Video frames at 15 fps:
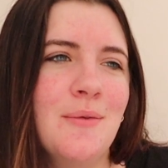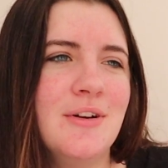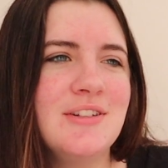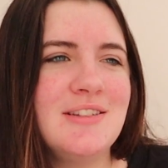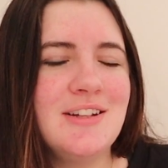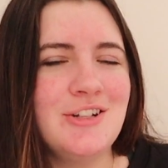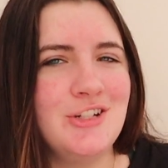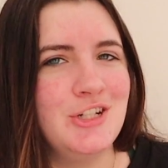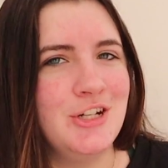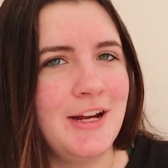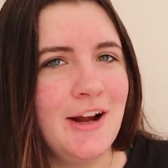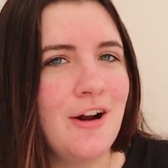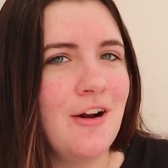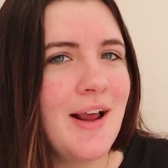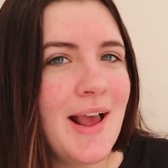where's the
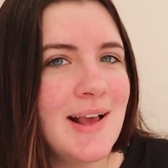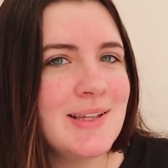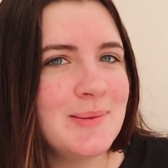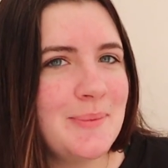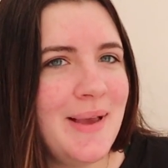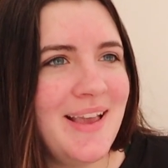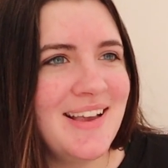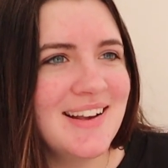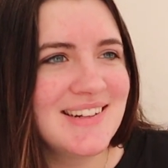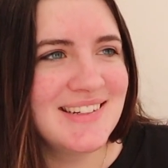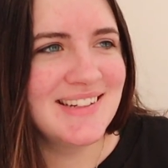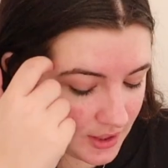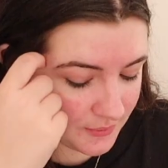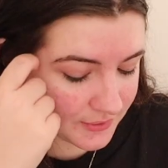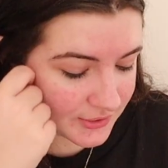cheer aspect
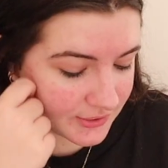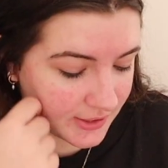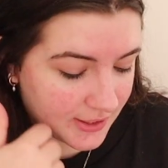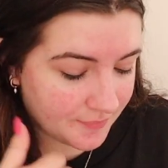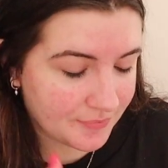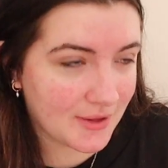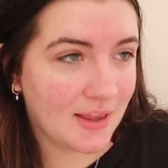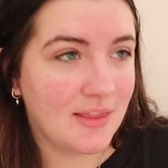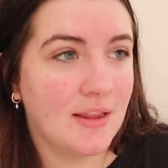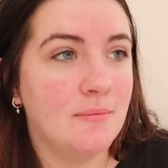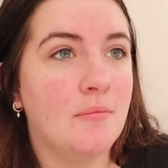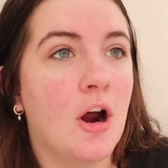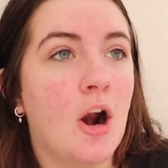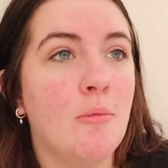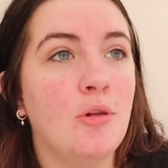it was good. And
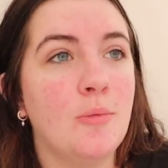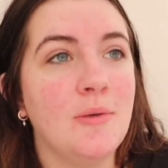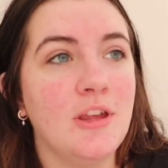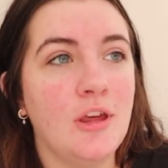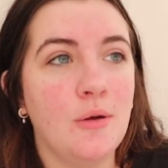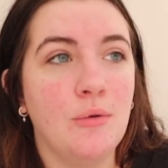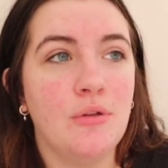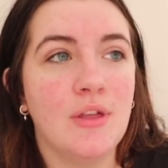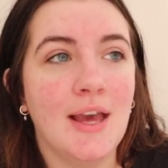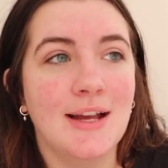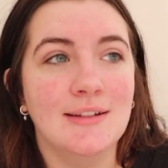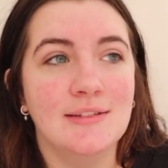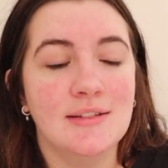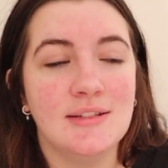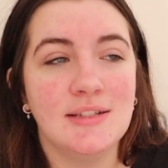then Our Blooming Youth
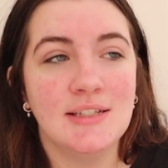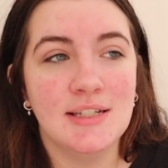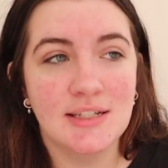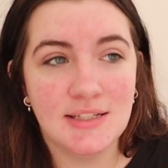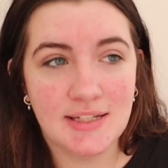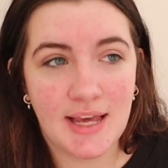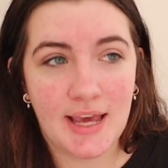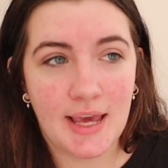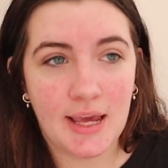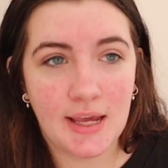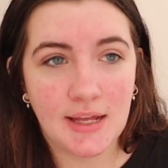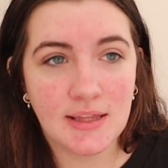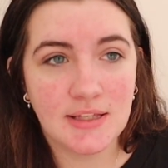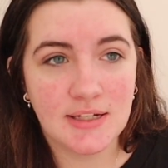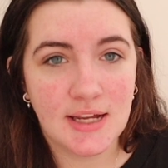ends
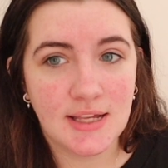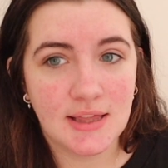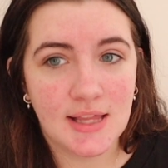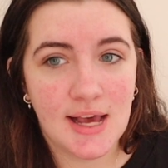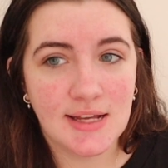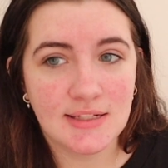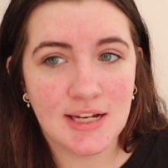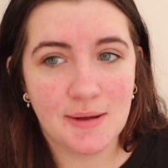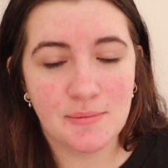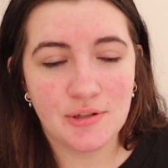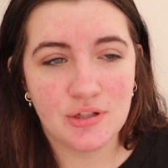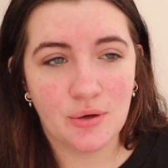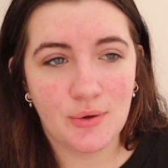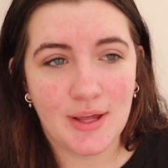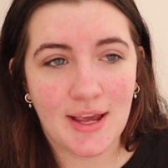today. Today the last
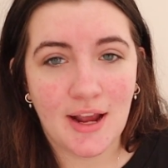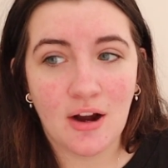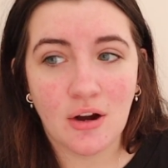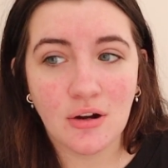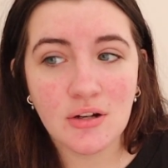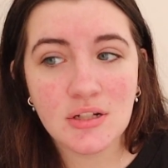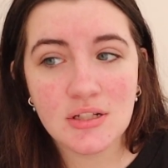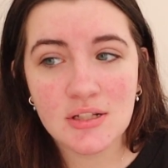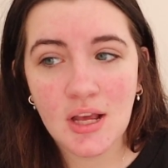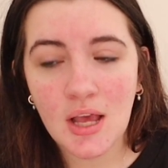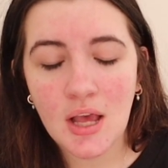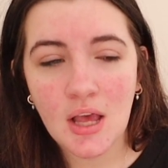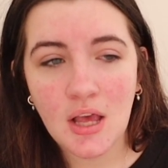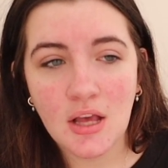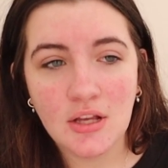episode airs.
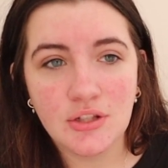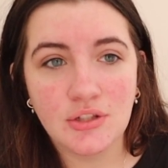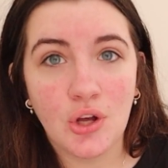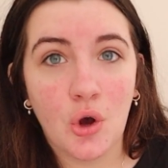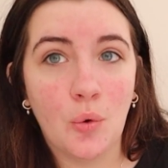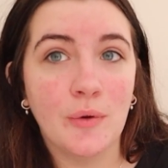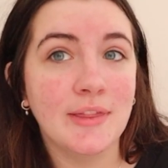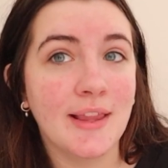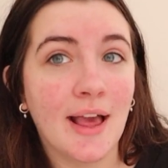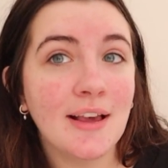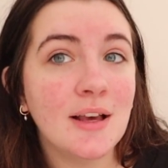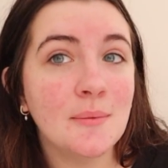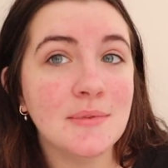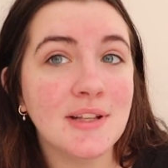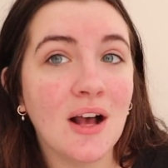So when that
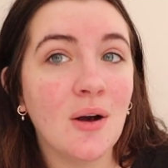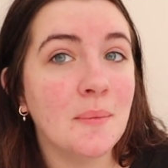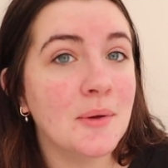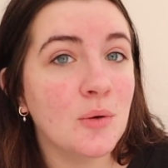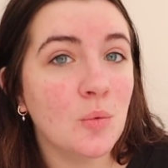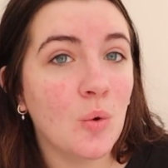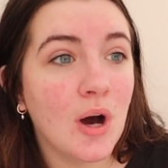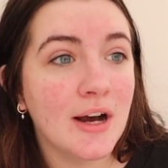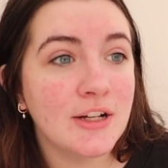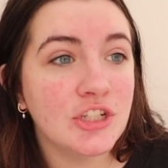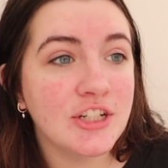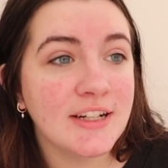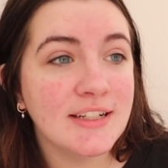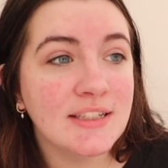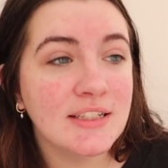comes out, I'm going to
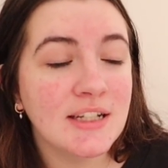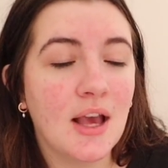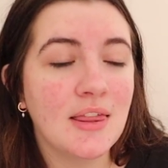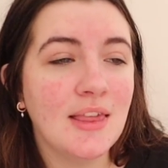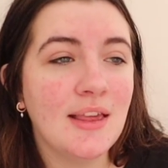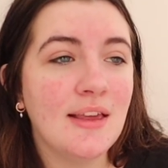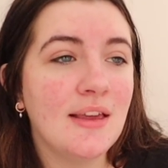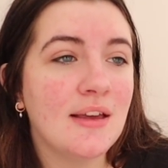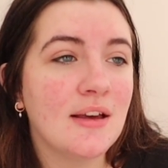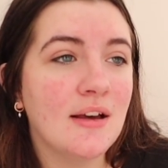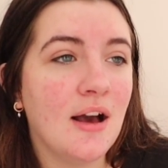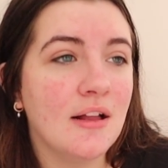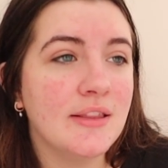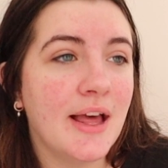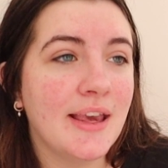watch it. I think
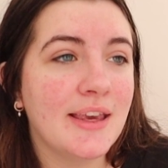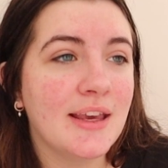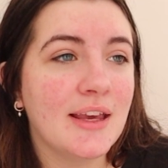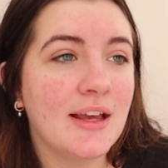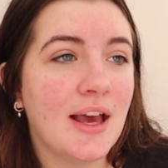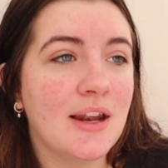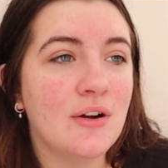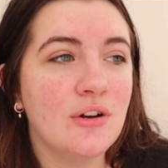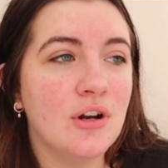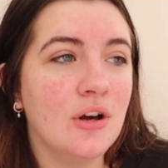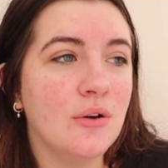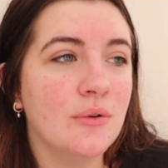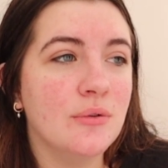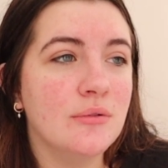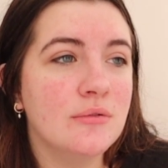I'll like it. I don't
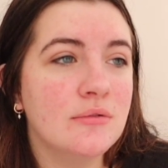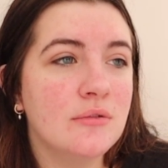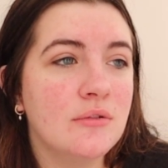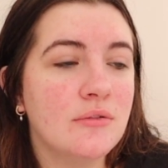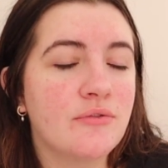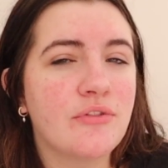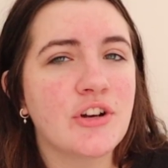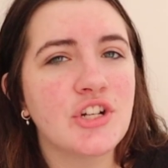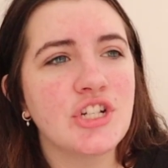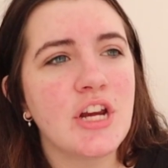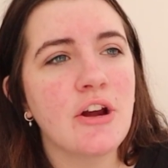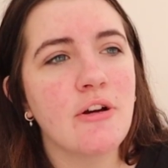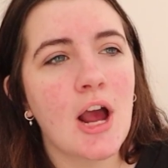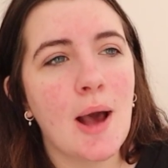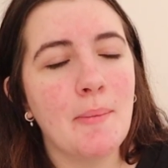know. For
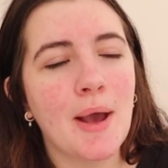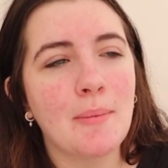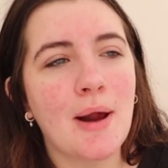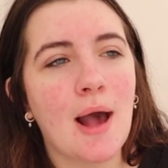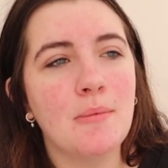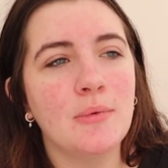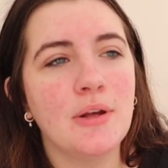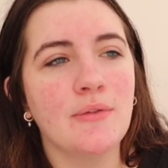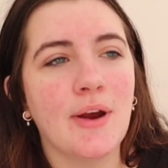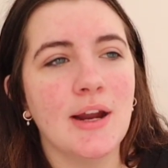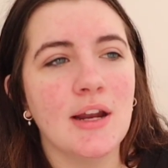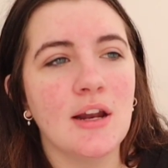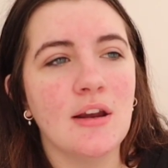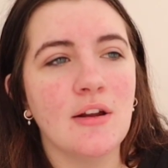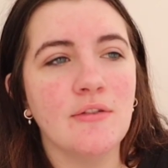Cheer Up, I probably
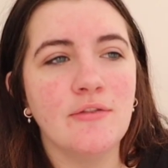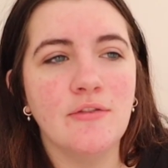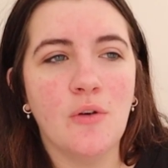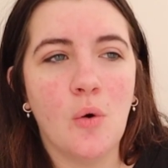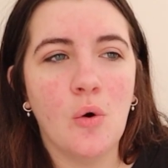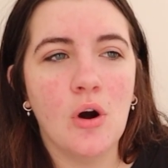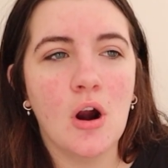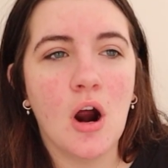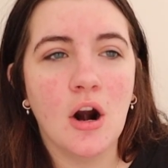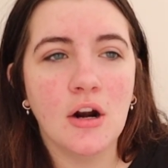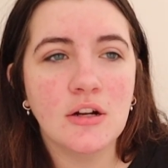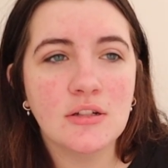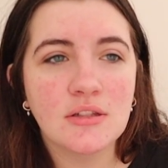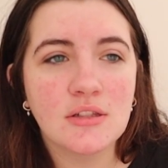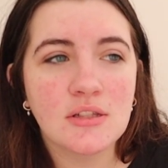rated it four
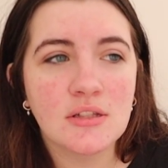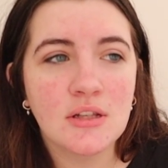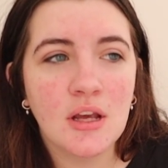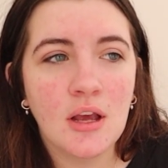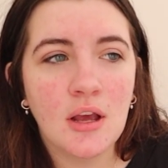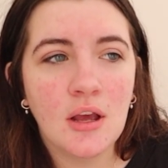hearts.